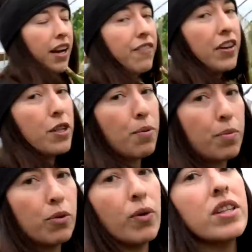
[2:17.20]
I find the
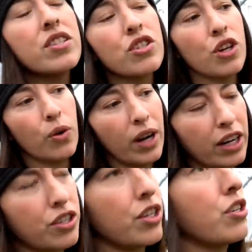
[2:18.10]
purple ones don't
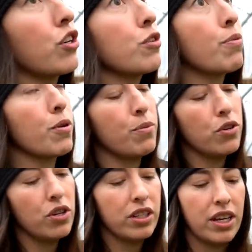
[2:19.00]
actually turn
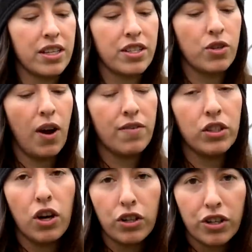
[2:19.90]
purple unless you have a
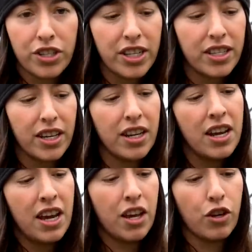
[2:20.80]
longer season
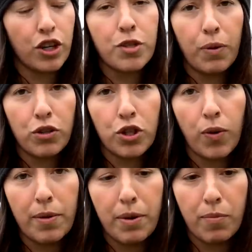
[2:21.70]
and they're exposed to
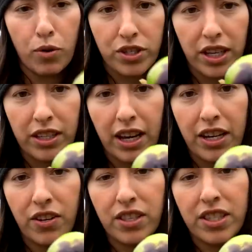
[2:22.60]
quite a bit of more sunlight.
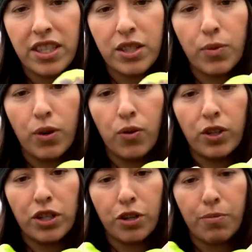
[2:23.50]
You can see this one
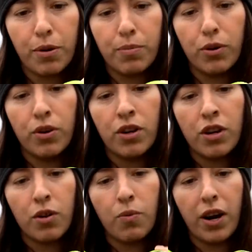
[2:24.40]
only turned purple
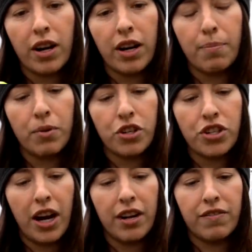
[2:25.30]
where it
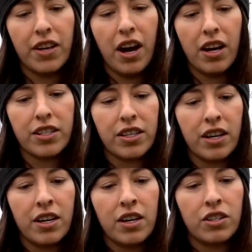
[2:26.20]
pushed out of the husk.
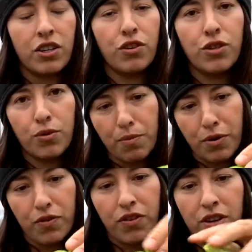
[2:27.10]
So you do
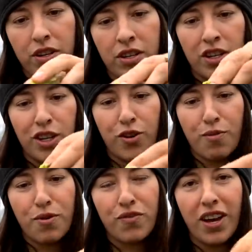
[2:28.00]
remove, you
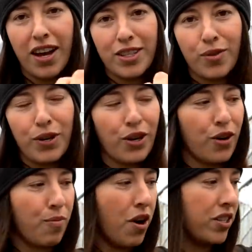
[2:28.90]
remove the husk when you go
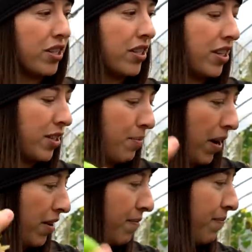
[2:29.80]
to process these,
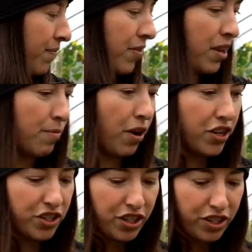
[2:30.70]
but
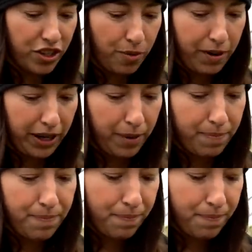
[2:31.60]
probably just gonna start picking them.